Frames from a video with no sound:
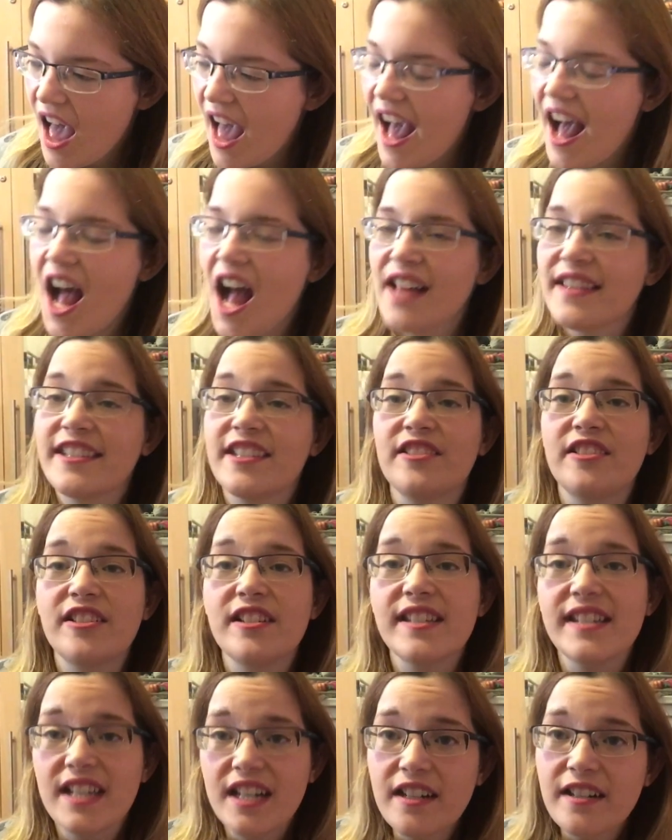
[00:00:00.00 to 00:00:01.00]
And there
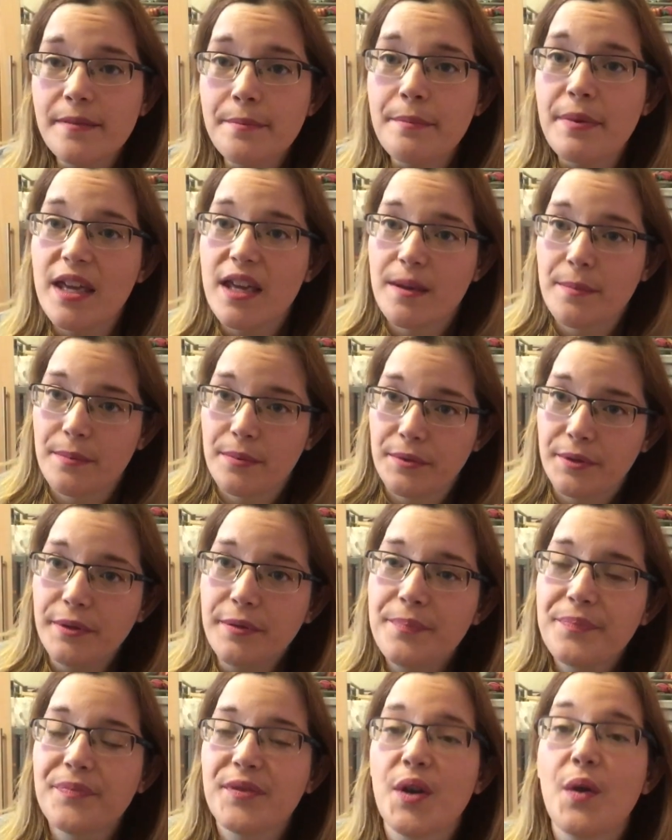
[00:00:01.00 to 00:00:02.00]
are certain
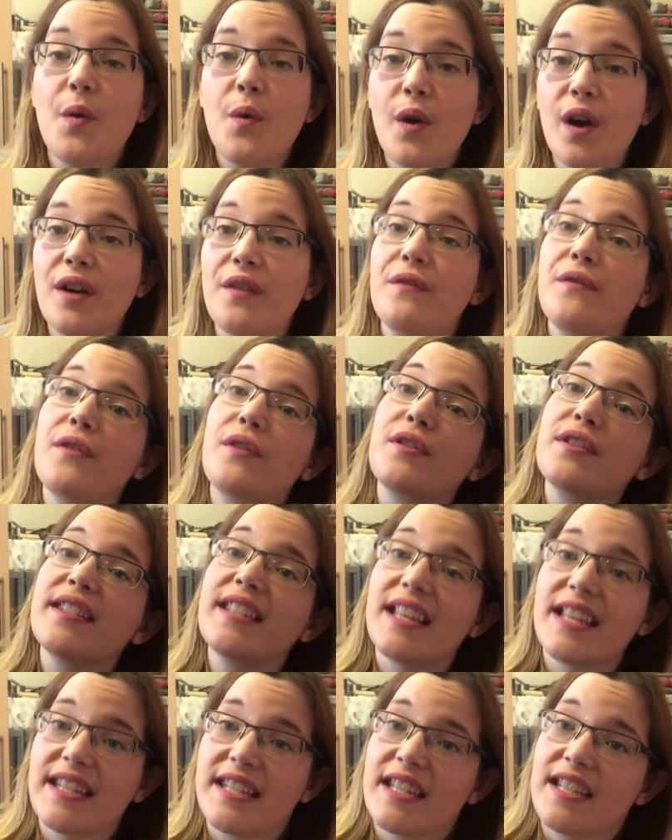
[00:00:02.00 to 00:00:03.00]
people who are Force
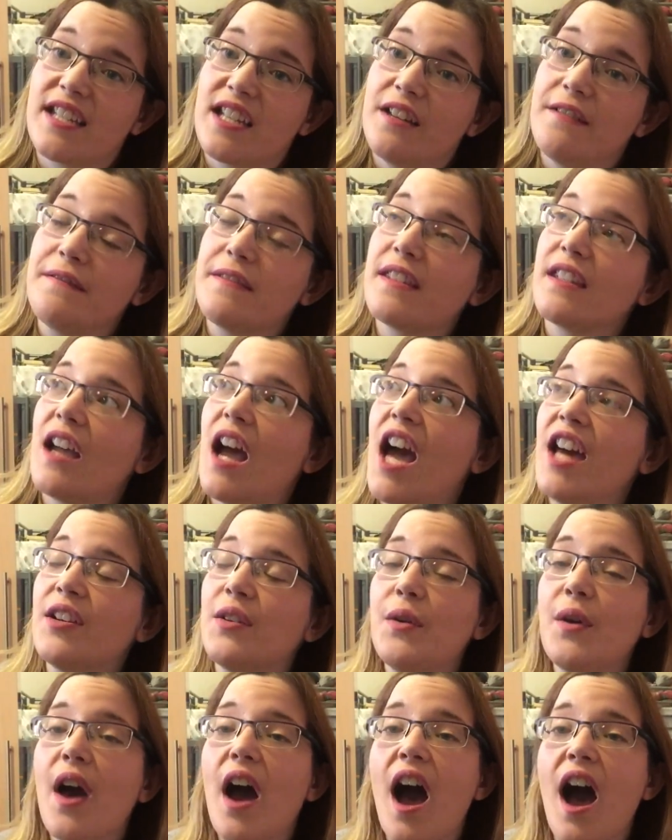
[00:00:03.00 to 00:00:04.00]
sensitives and
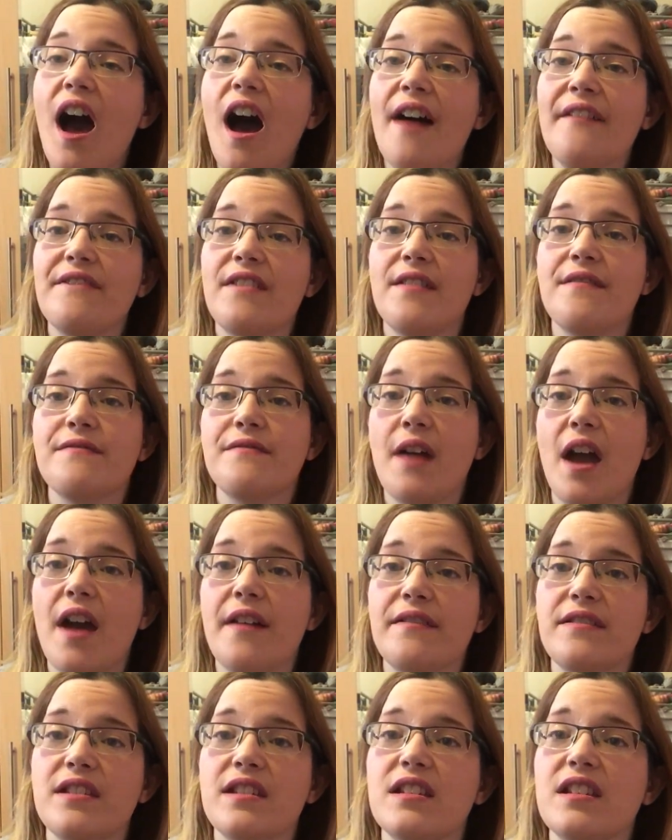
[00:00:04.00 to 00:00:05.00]
who have a
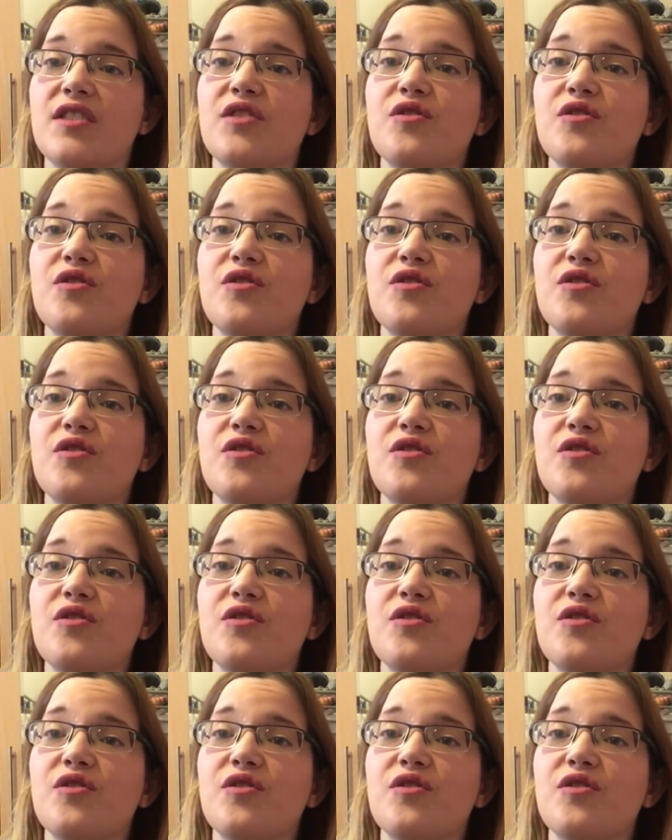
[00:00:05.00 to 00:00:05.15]
very